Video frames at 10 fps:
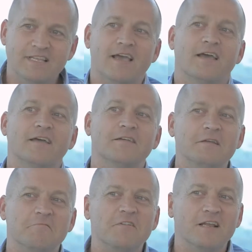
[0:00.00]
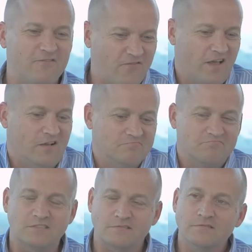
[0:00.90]
Yeah, it really
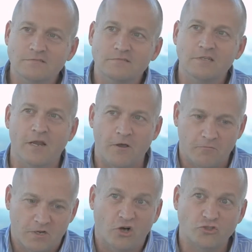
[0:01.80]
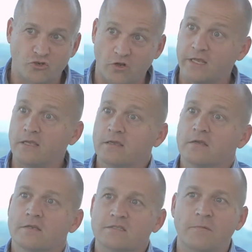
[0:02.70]
felt, you know, culturally,
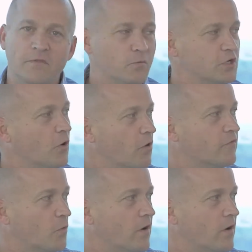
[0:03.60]
something that would go over